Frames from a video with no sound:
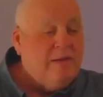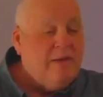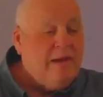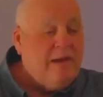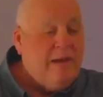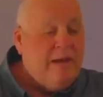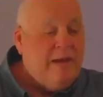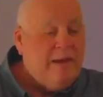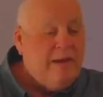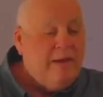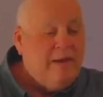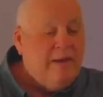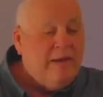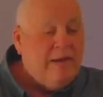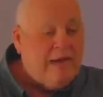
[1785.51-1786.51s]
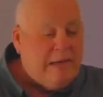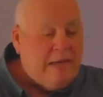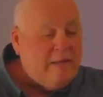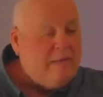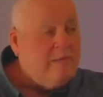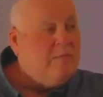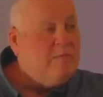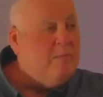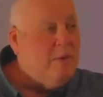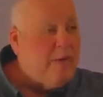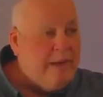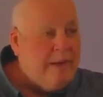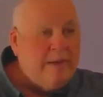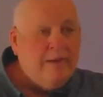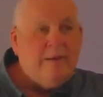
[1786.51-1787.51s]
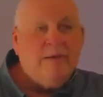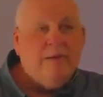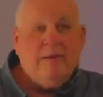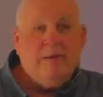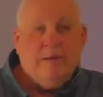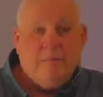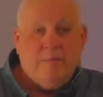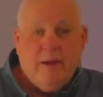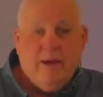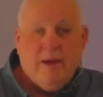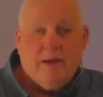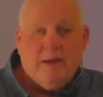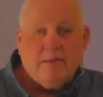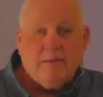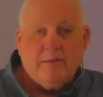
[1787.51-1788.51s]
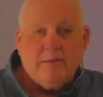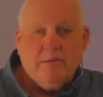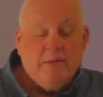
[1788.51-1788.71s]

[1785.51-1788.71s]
And he's bringing it to pass.